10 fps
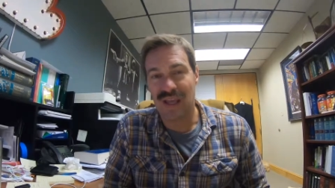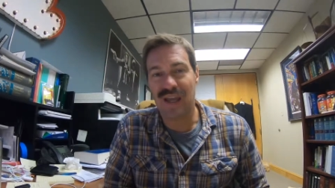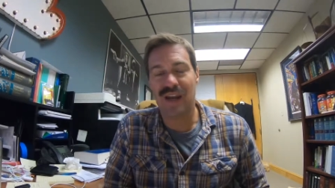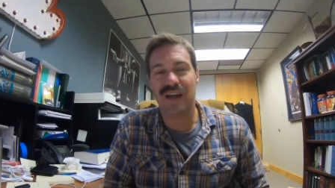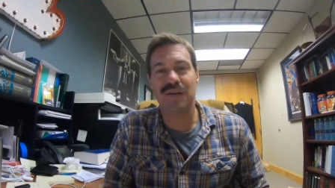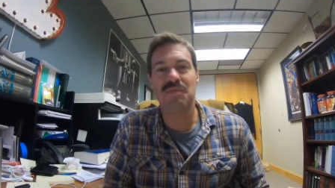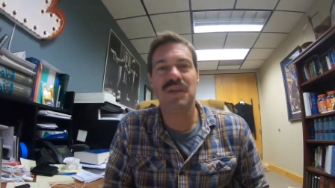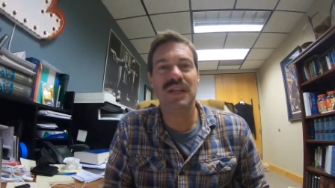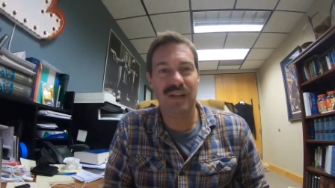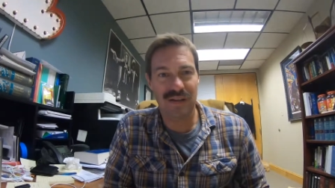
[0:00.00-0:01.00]
and I
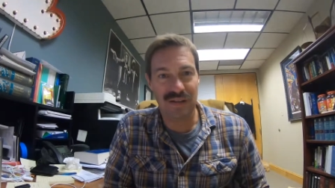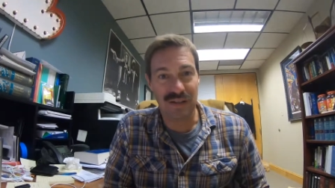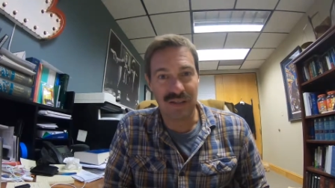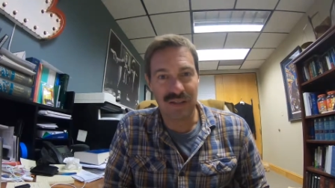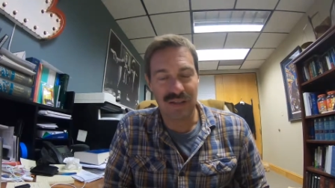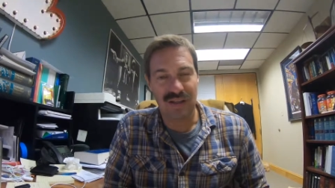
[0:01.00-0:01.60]
immediately